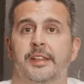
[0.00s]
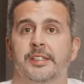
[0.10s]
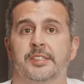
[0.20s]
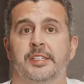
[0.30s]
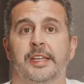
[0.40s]
in the
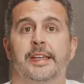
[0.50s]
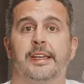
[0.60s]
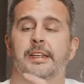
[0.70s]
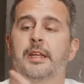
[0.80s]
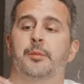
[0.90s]

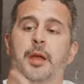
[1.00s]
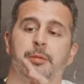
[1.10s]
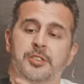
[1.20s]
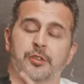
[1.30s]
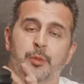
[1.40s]
scene and maybe
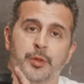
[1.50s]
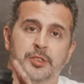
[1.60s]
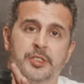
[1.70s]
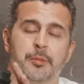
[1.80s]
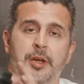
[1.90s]
still put
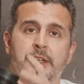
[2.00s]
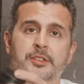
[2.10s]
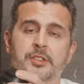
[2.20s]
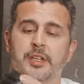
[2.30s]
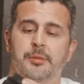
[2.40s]
somebody
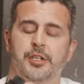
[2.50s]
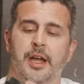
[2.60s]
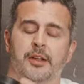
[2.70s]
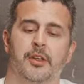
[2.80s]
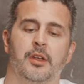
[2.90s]
as a
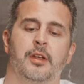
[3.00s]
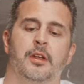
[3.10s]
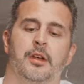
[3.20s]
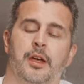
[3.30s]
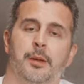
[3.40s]
subject,
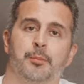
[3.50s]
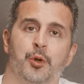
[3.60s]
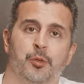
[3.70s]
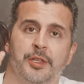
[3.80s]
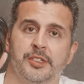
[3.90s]
put
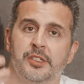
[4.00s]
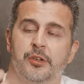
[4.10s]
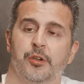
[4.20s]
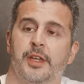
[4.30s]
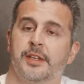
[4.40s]
them in the
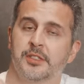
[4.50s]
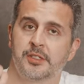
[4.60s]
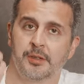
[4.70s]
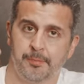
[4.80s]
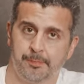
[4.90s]
center of
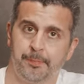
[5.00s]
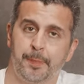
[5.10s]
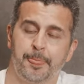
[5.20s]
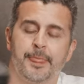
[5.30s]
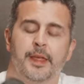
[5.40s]
this
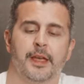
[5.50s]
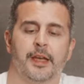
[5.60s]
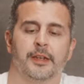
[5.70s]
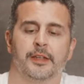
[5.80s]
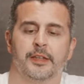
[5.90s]

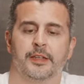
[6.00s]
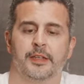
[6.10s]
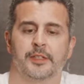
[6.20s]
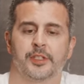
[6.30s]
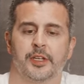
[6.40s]
and
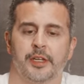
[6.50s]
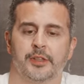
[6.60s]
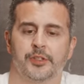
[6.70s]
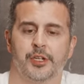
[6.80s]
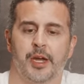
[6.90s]
it's going to get
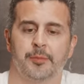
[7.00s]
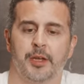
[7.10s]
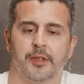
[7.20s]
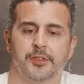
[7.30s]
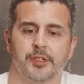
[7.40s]
the job
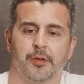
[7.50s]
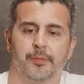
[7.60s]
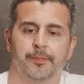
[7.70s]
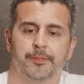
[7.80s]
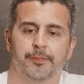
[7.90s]
done. So
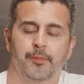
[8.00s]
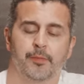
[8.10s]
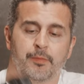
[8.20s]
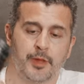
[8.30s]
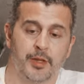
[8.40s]

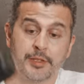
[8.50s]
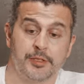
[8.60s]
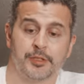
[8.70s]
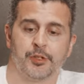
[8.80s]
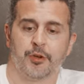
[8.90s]

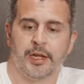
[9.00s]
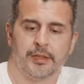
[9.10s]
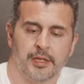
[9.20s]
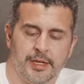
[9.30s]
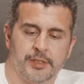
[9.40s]
this is a great
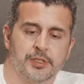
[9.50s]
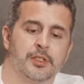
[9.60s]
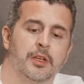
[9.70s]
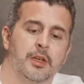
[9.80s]
lens.